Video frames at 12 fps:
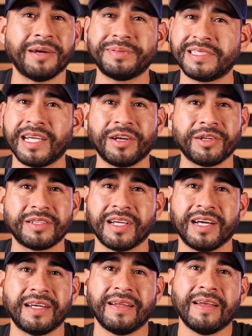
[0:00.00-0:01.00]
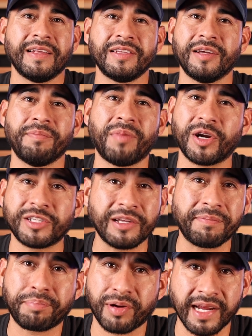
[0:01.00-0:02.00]
upsell, the marked
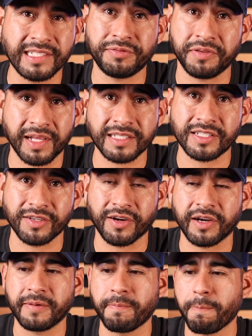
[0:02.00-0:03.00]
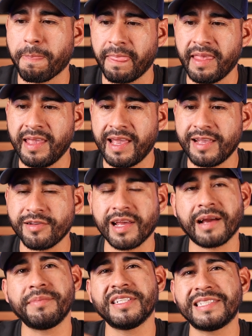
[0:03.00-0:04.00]
up price for that cigar. And you're
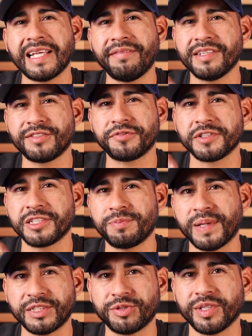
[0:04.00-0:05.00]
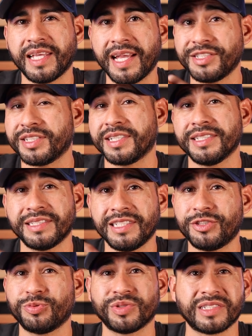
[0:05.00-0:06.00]
like, I'm going to save this for a special occasion because
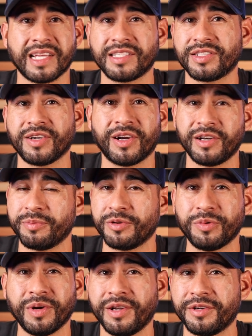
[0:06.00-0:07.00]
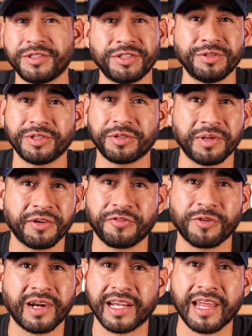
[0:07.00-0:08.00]
this was like cigar number 1 or 2 or 3 or
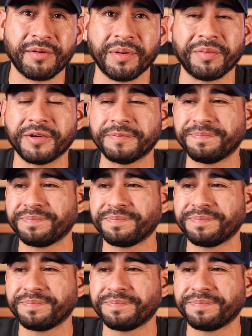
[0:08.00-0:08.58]
4, I can't remember.